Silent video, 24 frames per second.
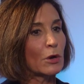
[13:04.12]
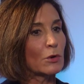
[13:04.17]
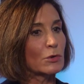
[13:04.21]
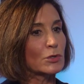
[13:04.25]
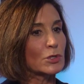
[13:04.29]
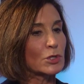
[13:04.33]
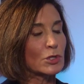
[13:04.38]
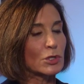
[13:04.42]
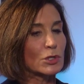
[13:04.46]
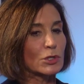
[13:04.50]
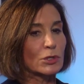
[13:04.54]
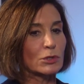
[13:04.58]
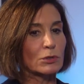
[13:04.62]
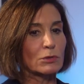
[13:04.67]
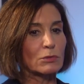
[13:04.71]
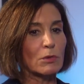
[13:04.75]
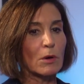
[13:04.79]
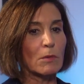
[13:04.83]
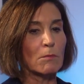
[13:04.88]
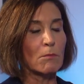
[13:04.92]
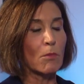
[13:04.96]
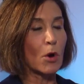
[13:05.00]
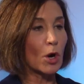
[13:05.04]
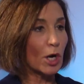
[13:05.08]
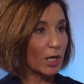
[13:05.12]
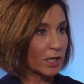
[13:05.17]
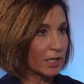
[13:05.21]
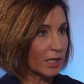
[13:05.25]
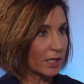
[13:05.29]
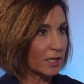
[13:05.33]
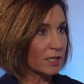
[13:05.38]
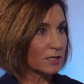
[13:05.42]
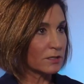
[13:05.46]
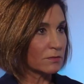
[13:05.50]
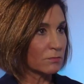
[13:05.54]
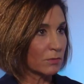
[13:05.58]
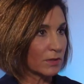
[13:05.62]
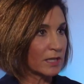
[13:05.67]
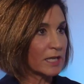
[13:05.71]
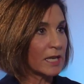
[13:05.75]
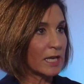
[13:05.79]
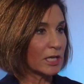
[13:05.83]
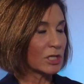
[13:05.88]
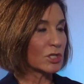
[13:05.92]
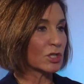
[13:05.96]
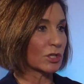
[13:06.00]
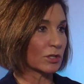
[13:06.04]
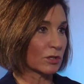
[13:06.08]
to market, when the
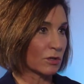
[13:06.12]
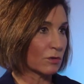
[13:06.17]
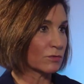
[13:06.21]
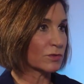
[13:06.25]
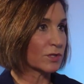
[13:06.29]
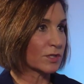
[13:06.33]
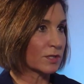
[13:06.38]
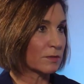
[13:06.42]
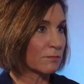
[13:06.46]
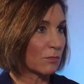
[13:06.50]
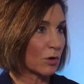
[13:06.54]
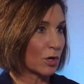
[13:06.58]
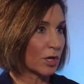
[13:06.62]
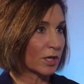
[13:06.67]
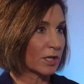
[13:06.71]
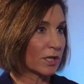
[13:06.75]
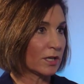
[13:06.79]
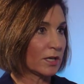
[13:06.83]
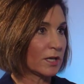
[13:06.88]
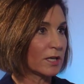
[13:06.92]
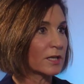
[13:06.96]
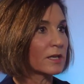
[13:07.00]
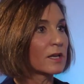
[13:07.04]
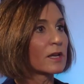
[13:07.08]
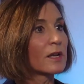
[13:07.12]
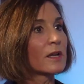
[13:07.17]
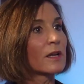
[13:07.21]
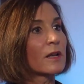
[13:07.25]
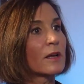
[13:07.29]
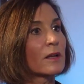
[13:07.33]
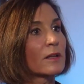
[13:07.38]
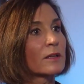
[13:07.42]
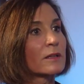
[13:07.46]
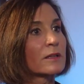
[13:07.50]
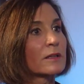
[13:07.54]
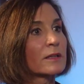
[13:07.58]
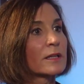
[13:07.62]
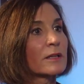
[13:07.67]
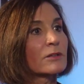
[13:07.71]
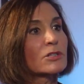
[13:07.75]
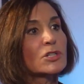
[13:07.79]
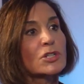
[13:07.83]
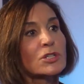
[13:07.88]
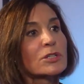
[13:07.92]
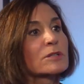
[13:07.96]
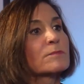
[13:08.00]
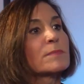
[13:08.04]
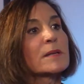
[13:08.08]
agent goes to market it, there
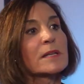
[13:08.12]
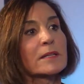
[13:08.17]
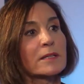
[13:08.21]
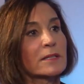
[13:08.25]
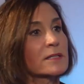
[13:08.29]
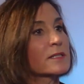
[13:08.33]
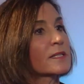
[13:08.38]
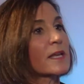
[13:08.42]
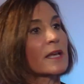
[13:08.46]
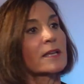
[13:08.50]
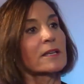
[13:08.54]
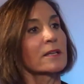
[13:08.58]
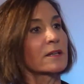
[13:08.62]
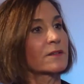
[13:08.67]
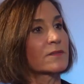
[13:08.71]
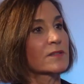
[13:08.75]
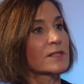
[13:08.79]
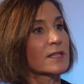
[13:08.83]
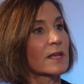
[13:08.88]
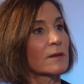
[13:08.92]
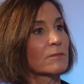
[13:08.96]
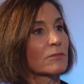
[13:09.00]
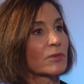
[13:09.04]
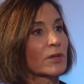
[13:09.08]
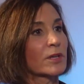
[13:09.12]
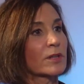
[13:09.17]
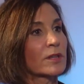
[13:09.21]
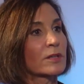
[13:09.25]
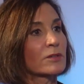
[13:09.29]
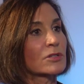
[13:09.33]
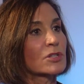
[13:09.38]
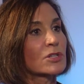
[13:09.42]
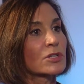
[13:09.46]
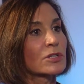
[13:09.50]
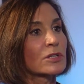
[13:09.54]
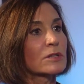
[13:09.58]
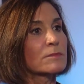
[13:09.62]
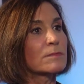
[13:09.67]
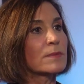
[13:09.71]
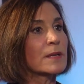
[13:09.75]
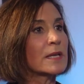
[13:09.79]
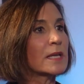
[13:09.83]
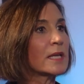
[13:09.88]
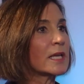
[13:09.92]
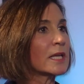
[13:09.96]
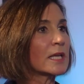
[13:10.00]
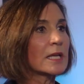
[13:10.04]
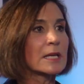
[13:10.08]
should be an executive summary. There should
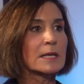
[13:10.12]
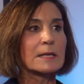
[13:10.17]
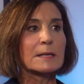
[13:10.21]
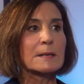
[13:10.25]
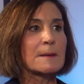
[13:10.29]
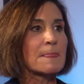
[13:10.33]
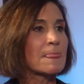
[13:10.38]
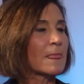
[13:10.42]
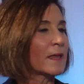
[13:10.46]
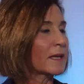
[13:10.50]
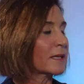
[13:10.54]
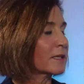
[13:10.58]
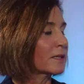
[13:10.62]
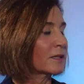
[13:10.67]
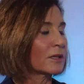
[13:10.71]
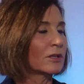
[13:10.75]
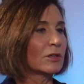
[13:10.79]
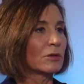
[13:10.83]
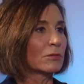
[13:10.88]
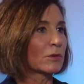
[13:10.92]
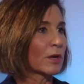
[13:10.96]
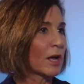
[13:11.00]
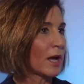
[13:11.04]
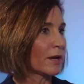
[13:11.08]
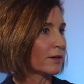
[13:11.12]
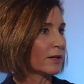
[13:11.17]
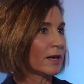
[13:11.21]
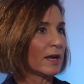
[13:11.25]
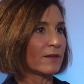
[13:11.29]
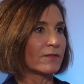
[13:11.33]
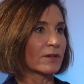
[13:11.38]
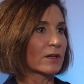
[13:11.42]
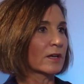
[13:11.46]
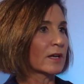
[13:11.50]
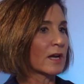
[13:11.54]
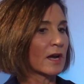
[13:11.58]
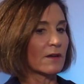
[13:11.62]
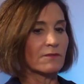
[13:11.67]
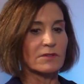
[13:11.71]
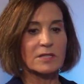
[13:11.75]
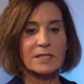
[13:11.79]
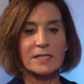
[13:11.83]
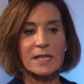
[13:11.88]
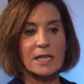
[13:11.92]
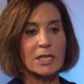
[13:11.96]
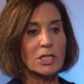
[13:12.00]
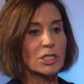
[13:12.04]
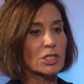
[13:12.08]
be, like you and I are having a
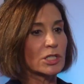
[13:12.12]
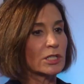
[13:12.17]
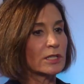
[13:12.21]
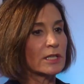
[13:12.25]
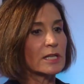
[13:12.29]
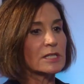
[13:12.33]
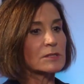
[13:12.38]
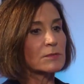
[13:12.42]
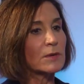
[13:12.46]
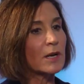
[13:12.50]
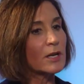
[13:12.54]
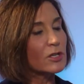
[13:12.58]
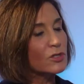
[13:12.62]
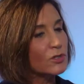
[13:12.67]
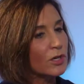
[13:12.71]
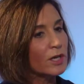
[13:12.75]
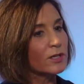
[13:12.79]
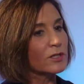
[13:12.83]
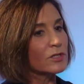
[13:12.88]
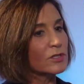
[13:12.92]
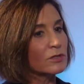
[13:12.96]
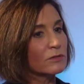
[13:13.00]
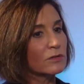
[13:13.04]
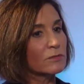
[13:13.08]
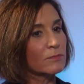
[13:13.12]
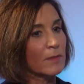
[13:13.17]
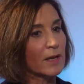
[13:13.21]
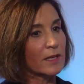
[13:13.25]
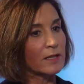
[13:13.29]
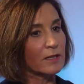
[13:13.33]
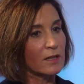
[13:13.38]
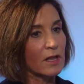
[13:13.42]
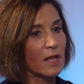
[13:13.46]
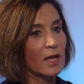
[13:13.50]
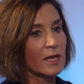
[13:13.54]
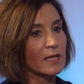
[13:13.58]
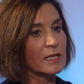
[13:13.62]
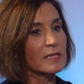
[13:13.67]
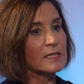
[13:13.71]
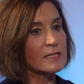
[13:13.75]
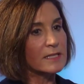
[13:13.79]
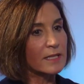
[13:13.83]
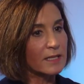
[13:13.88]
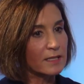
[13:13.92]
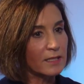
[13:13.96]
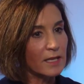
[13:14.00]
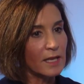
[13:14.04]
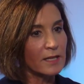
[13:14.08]
conversation. That's what I try to do with my clients,
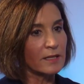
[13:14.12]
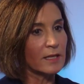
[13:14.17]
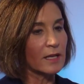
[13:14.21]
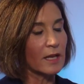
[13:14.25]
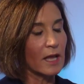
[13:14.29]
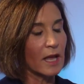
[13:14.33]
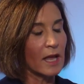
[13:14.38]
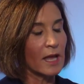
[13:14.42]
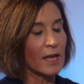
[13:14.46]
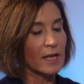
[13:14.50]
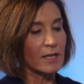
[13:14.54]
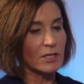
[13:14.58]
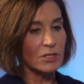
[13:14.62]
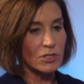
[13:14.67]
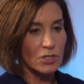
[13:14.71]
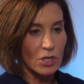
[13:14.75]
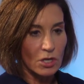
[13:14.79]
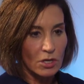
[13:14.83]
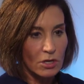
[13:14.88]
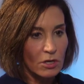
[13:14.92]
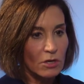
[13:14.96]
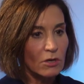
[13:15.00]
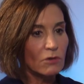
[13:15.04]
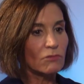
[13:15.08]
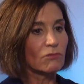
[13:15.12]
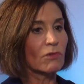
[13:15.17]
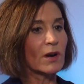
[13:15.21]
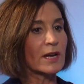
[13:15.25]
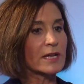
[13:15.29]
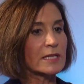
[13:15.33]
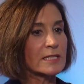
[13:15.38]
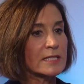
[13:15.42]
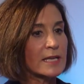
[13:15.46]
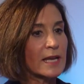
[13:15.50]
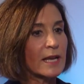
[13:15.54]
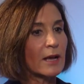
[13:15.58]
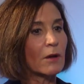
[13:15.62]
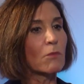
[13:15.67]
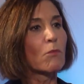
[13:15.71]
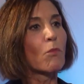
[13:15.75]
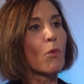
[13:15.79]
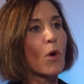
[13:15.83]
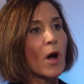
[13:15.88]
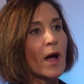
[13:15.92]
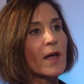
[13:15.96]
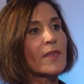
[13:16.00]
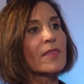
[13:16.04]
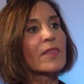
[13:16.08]
and write down
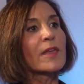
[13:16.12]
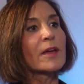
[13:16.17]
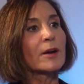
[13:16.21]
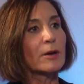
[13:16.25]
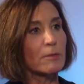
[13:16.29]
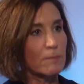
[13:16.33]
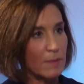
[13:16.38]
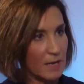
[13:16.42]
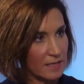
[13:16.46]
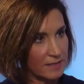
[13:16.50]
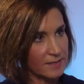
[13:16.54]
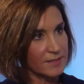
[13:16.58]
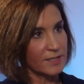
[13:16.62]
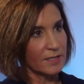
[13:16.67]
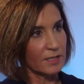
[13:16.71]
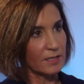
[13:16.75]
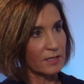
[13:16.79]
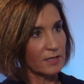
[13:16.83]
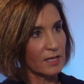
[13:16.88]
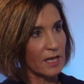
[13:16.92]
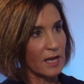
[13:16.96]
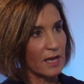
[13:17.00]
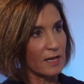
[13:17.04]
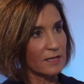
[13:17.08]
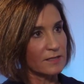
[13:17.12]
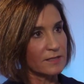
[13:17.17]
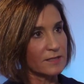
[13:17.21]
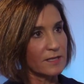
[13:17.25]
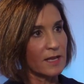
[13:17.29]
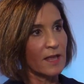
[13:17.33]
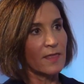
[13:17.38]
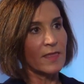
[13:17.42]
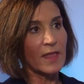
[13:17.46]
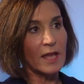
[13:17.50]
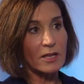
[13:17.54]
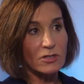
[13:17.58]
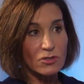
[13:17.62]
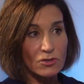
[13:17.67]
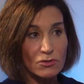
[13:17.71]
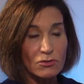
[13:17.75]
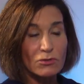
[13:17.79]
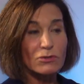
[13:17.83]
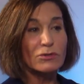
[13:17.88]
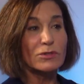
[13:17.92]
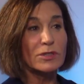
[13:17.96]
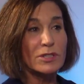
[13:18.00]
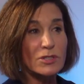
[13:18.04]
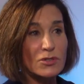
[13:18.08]
why they're best in class. And that
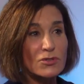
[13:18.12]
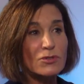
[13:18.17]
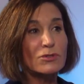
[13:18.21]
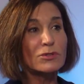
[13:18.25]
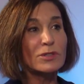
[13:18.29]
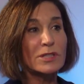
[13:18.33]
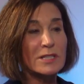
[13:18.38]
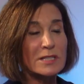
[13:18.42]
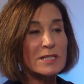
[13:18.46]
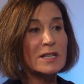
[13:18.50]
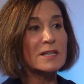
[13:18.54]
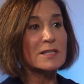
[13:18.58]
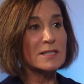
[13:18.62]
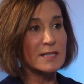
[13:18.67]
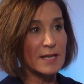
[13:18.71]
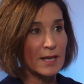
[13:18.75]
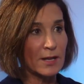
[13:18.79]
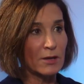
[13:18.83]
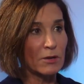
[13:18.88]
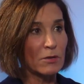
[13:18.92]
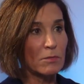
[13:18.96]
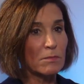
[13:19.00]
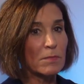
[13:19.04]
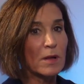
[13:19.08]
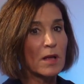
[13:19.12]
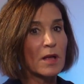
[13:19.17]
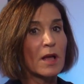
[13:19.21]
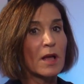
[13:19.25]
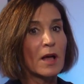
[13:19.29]
truly, truly does help.